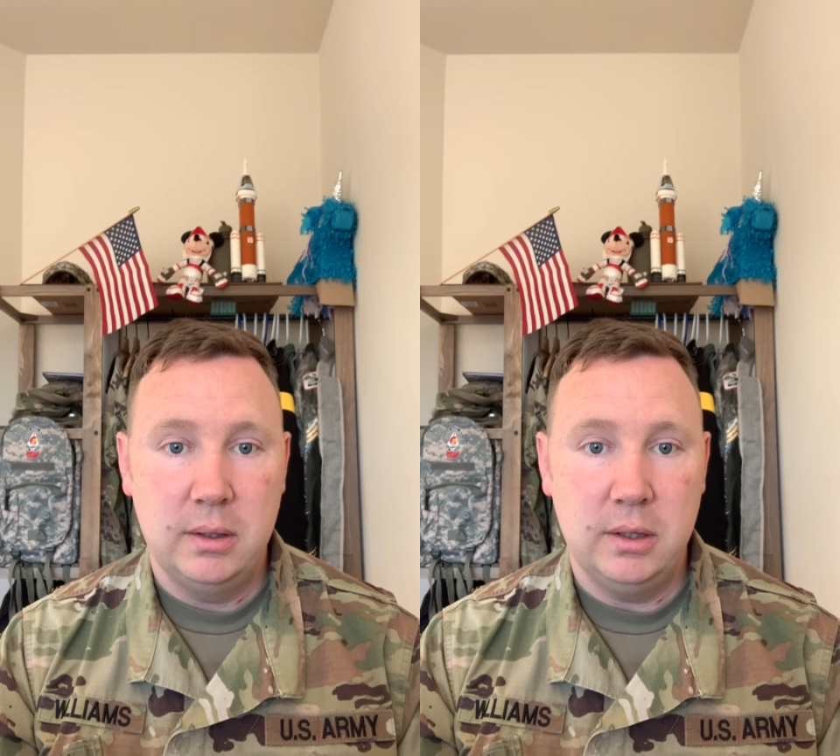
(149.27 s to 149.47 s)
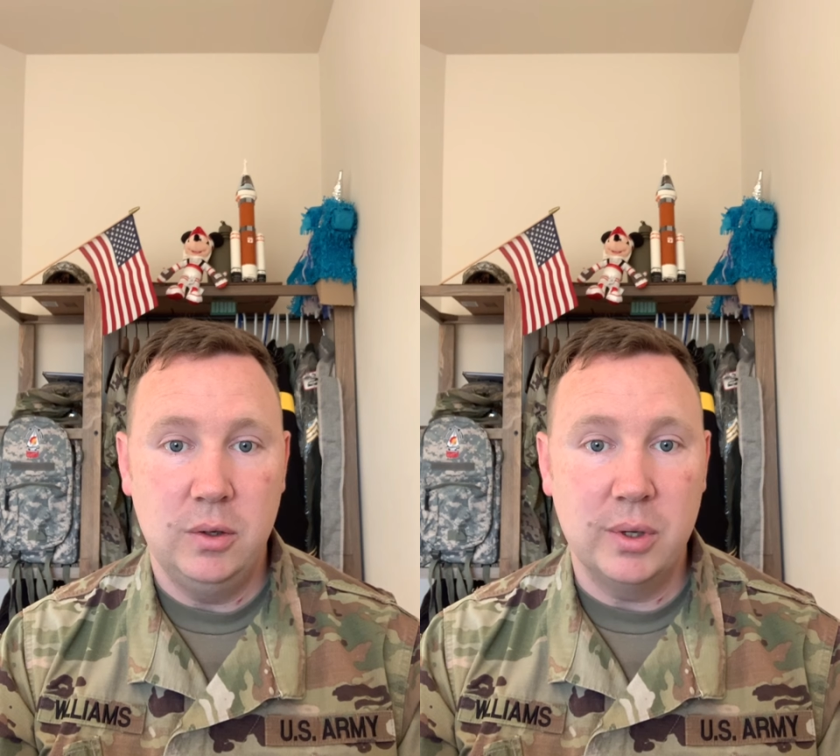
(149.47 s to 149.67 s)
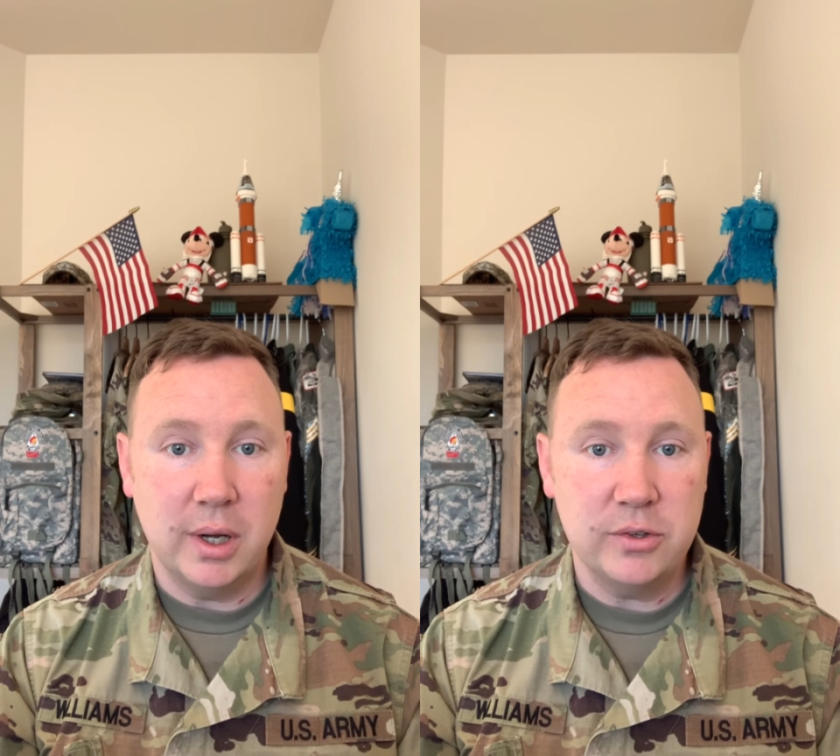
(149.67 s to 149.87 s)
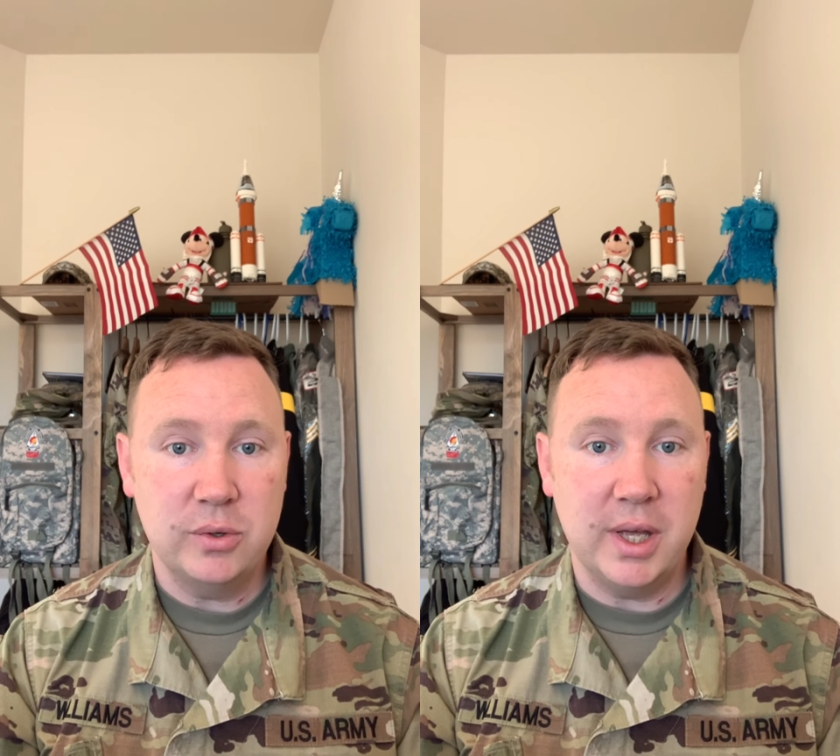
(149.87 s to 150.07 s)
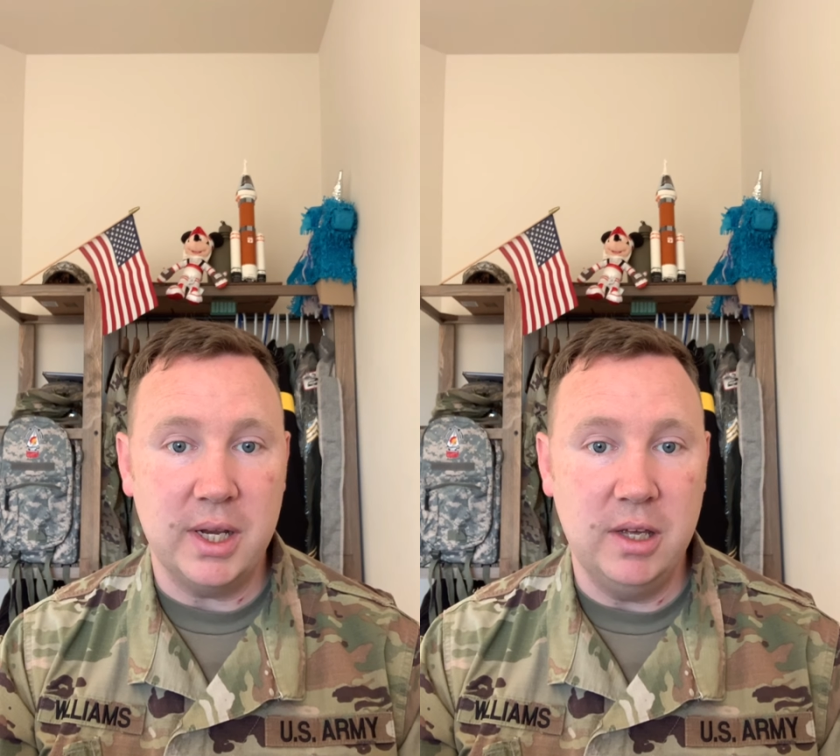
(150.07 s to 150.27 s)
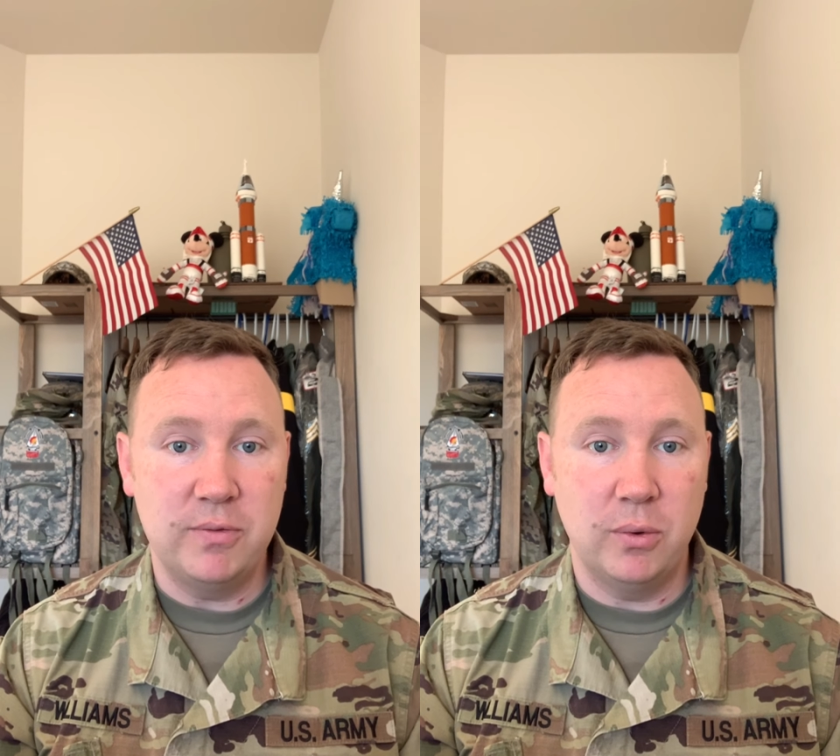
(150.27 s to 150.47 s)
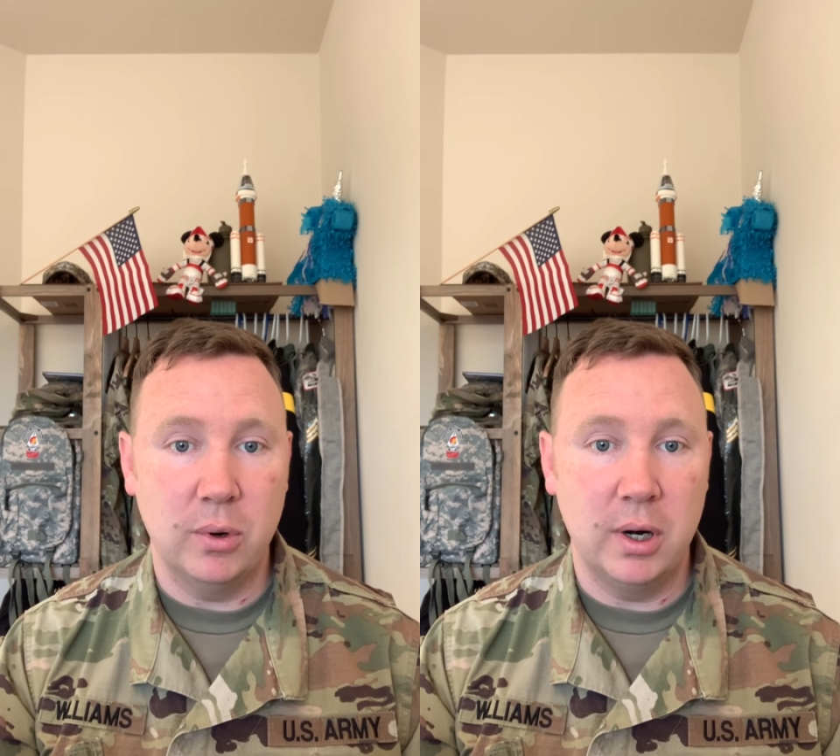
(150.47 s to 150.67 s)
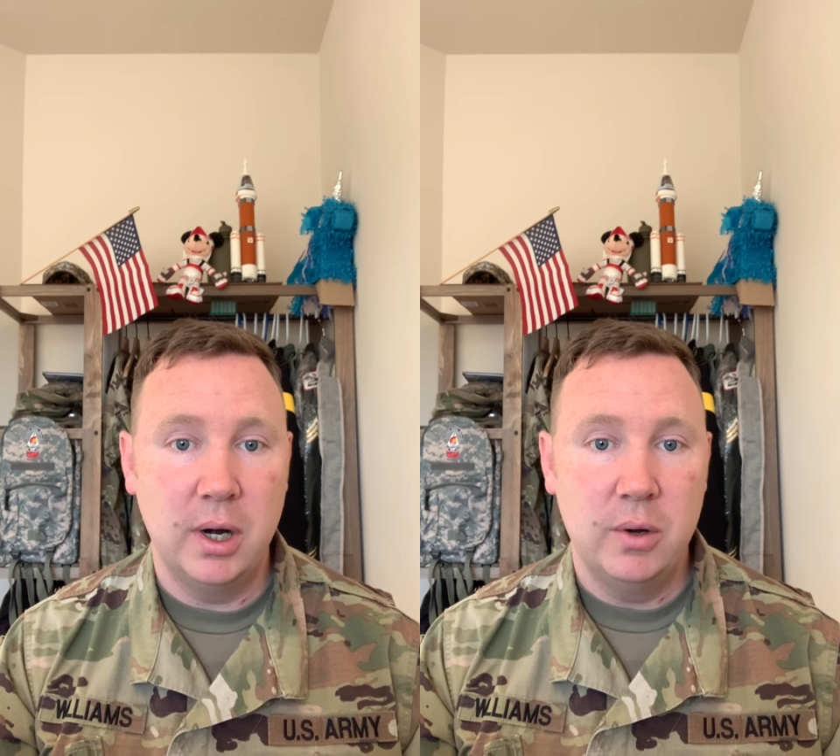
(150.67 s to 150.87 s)
You can also get
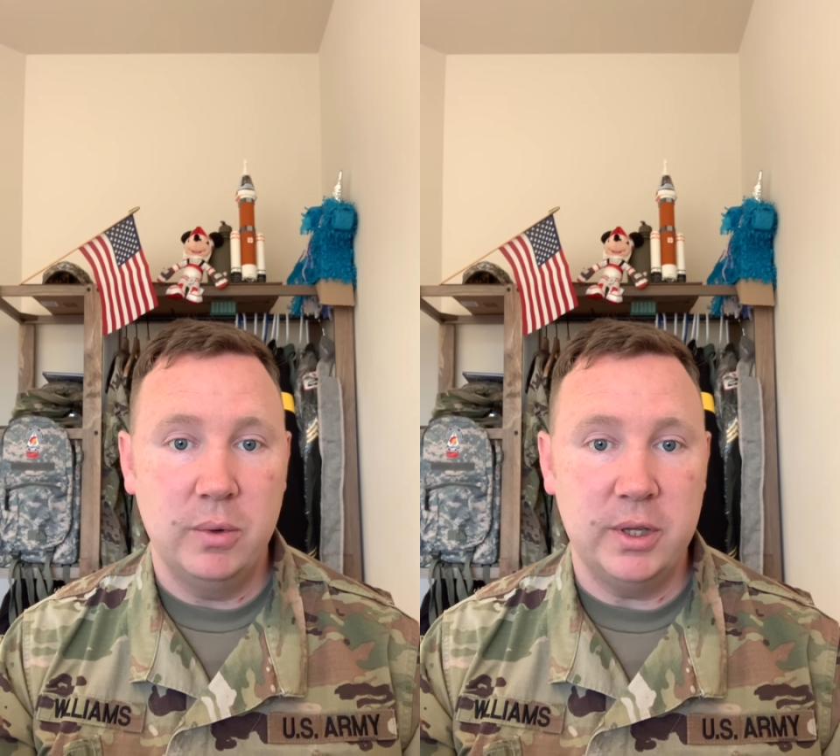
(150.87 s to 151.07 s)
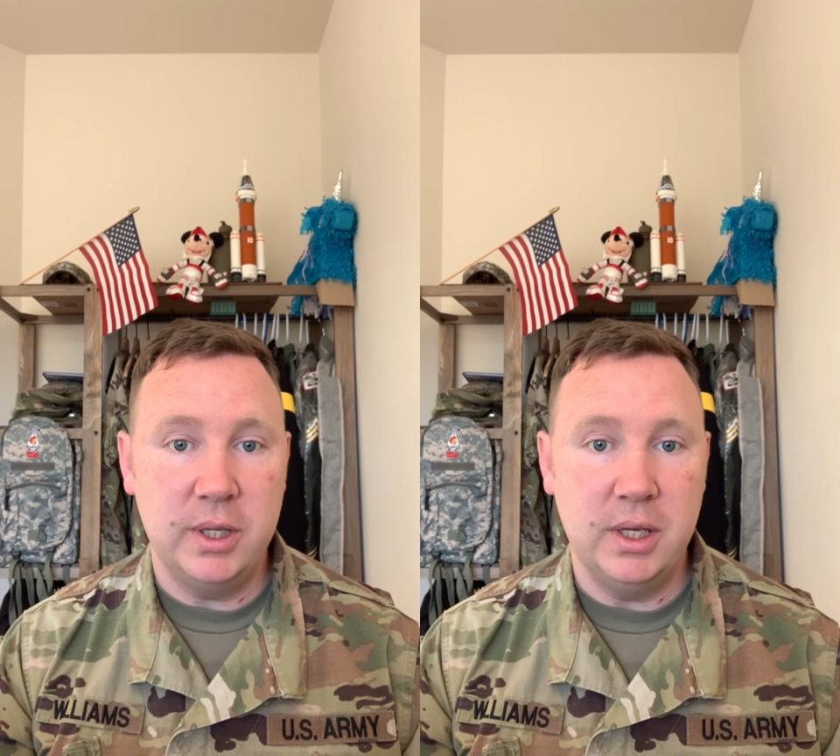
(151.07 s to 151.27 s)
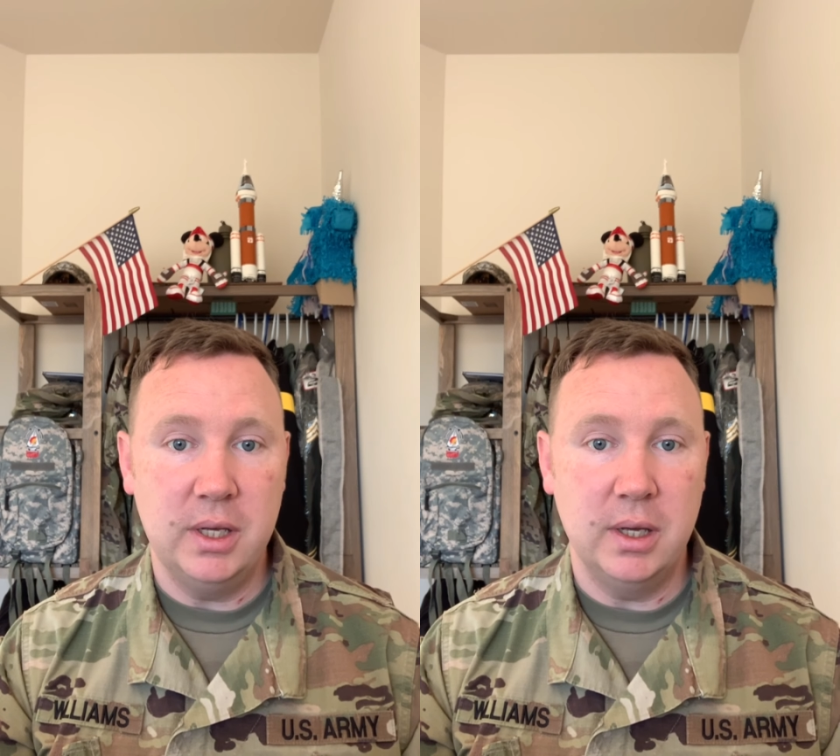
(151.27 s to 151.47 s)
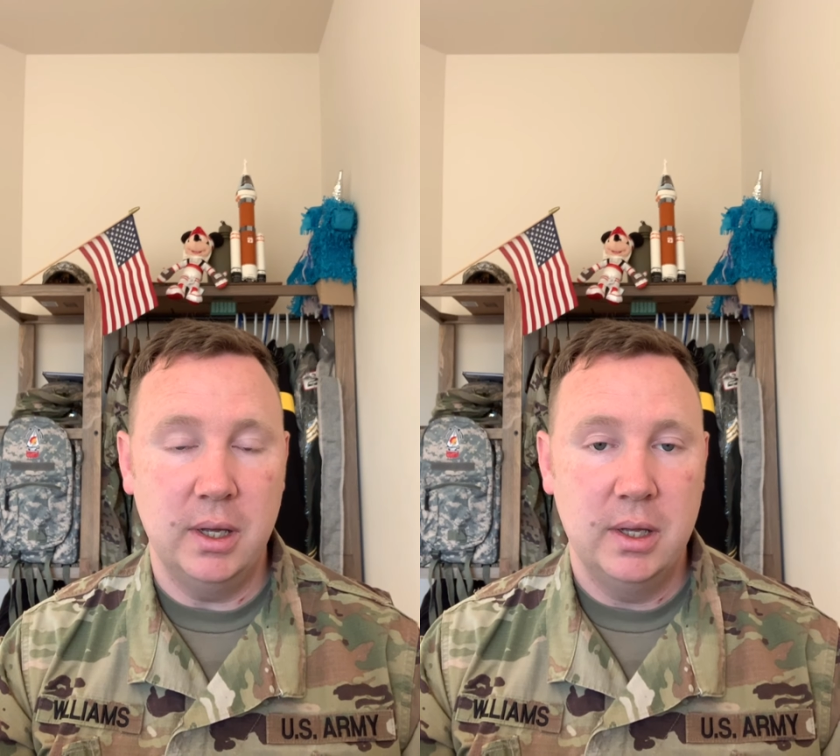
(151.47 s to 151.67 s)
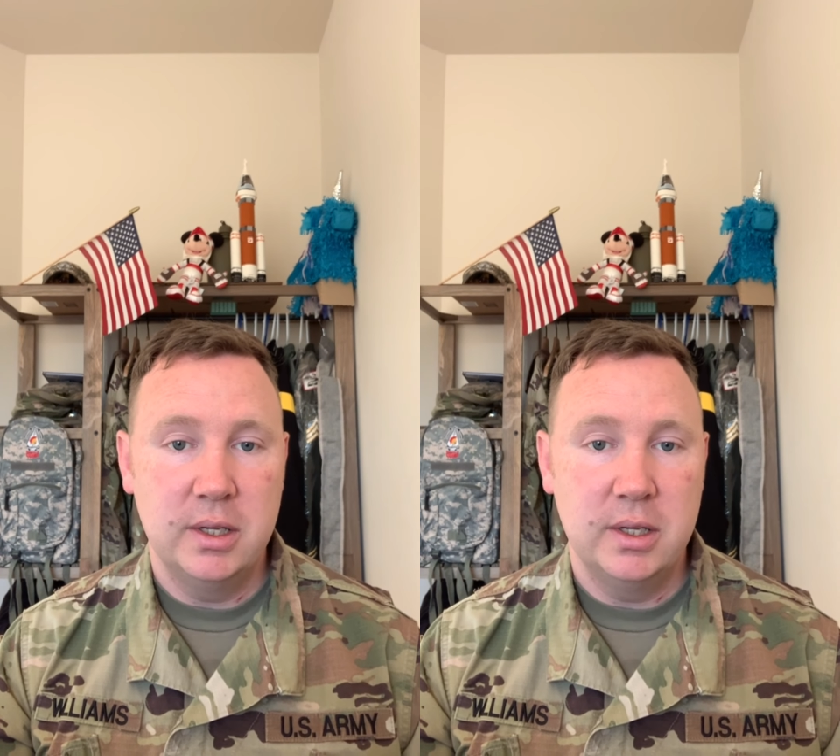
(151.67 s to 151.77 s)
E4 with the